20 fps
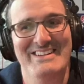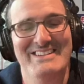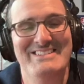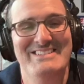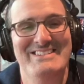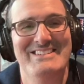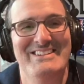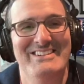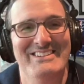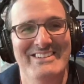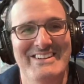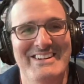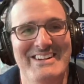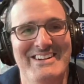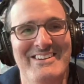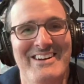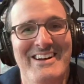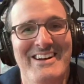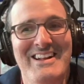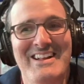this is a
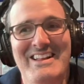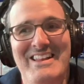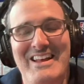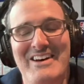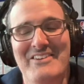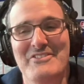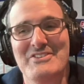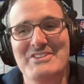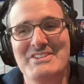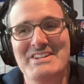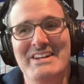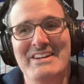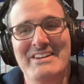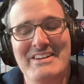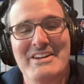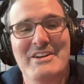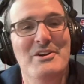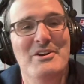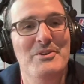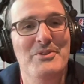league that was
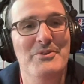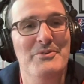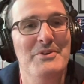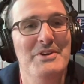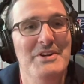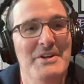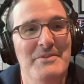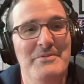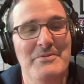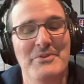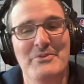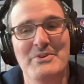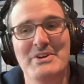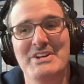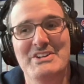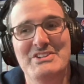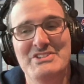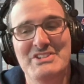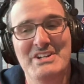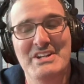in year 3 of 3
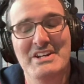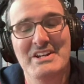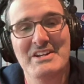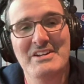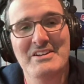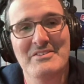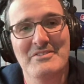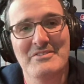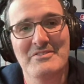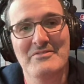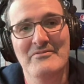to C